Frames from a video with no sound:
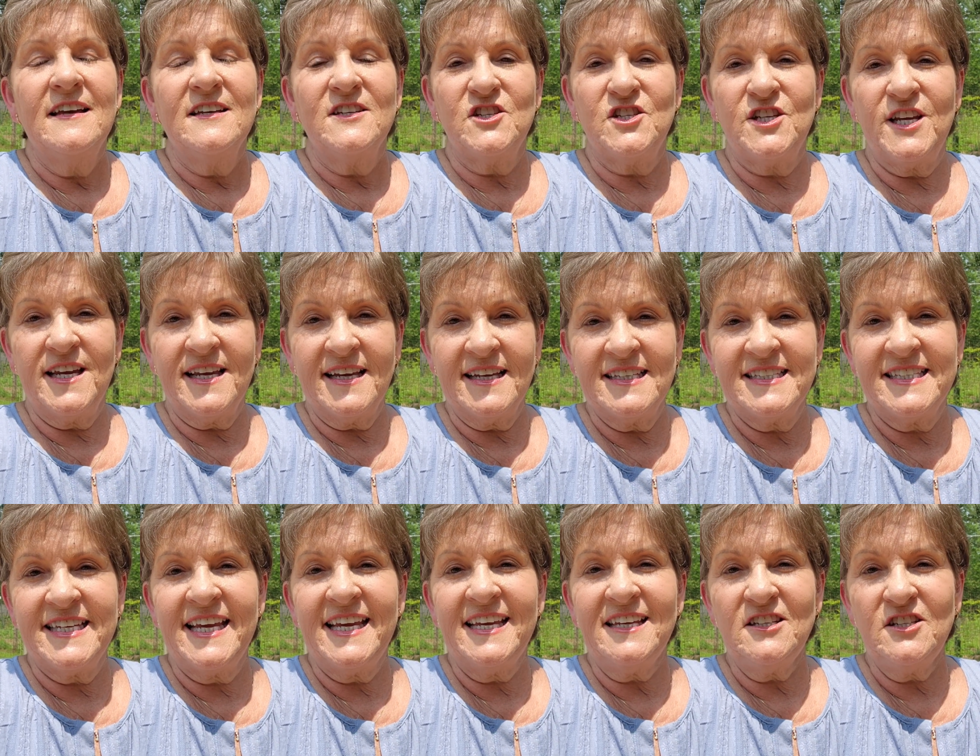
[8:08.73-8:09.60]
She
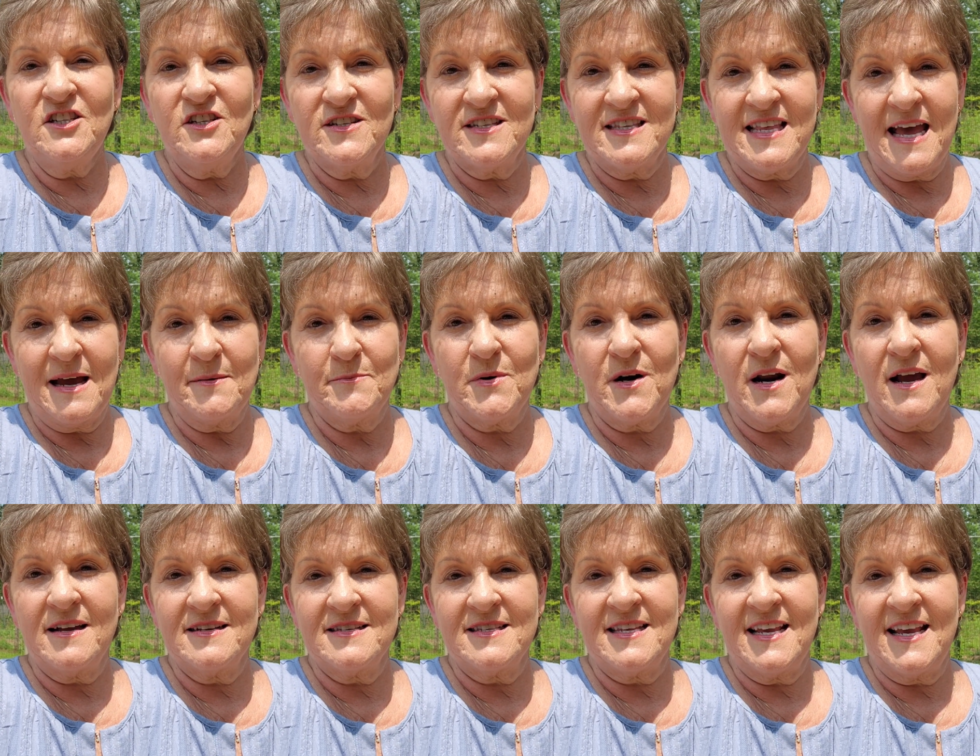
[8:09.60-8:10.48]
continues that
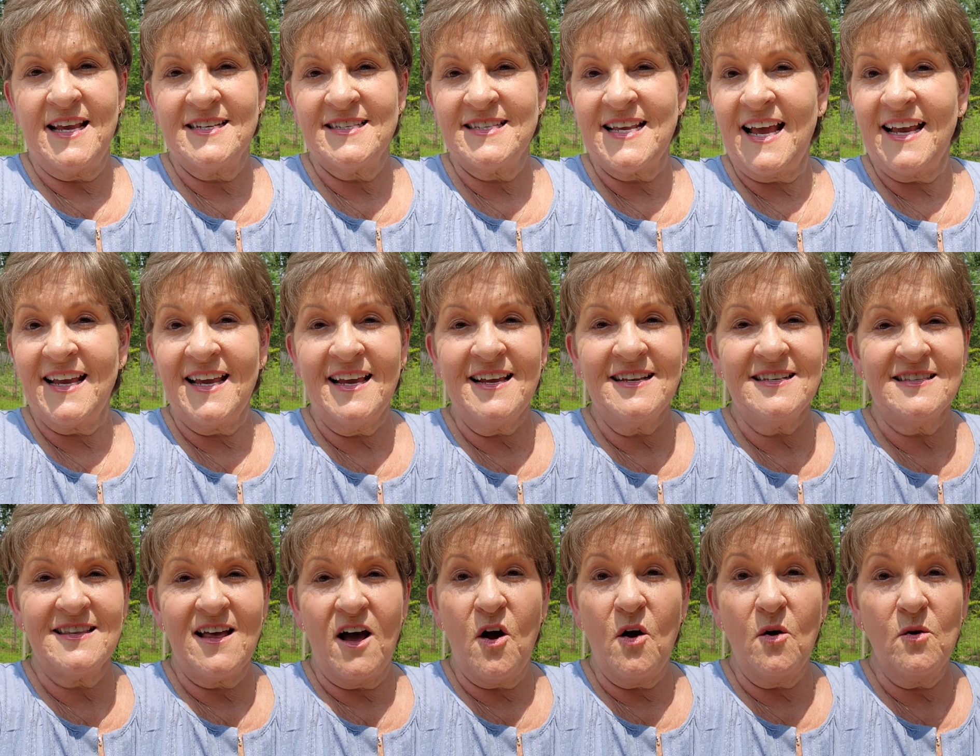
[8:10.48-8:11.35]
process, I
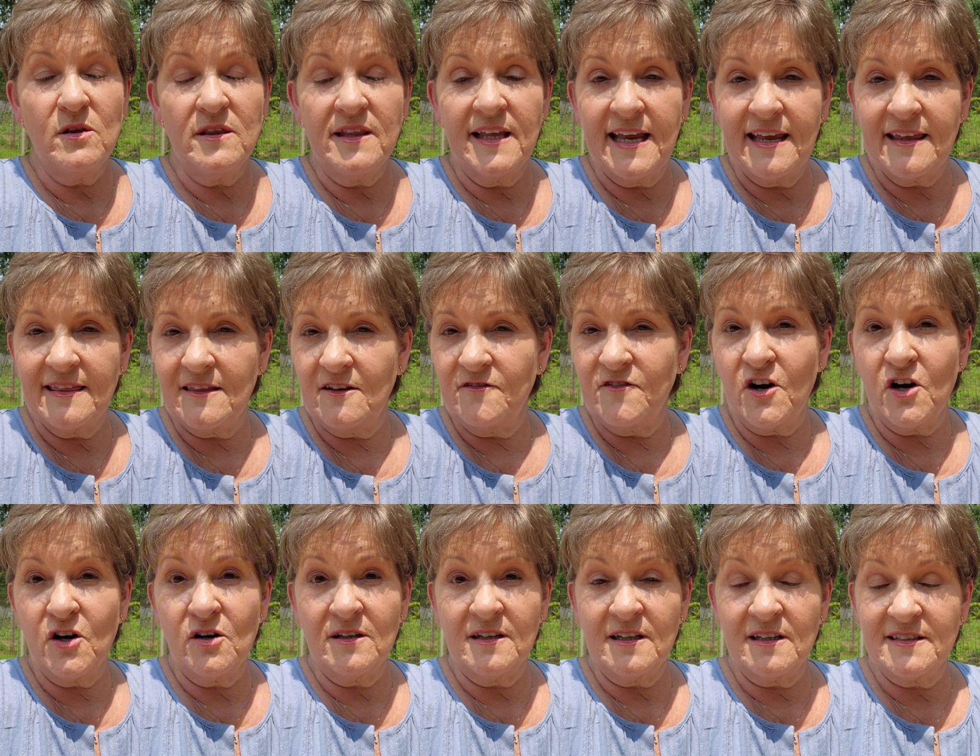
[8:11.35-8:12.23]
guess, the whole length of
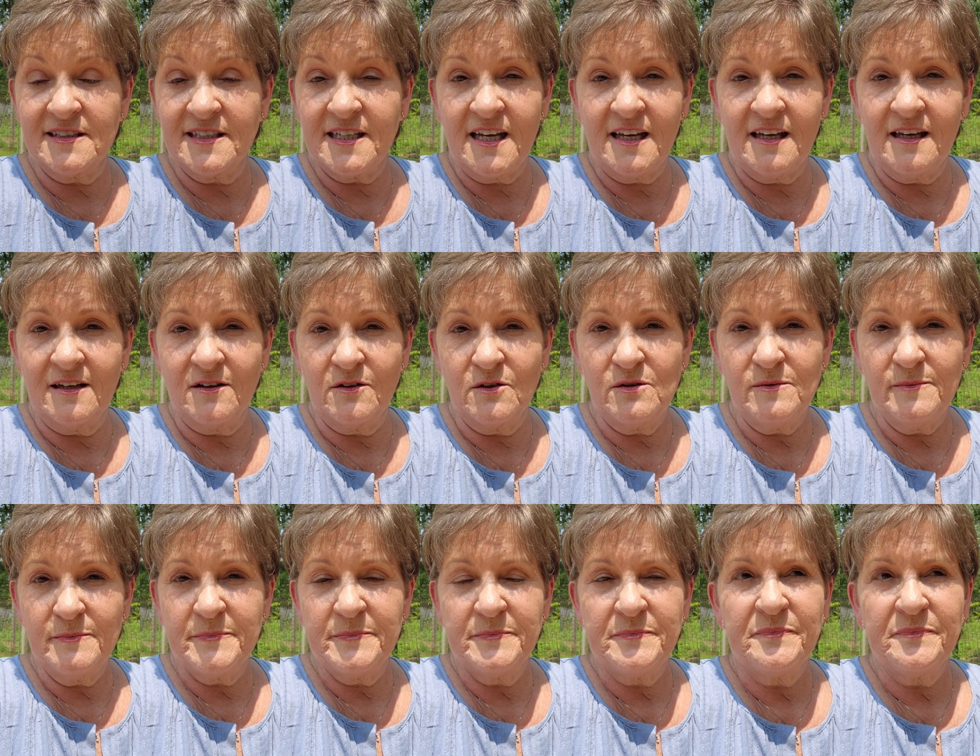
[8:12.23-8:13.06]
her little tunnel.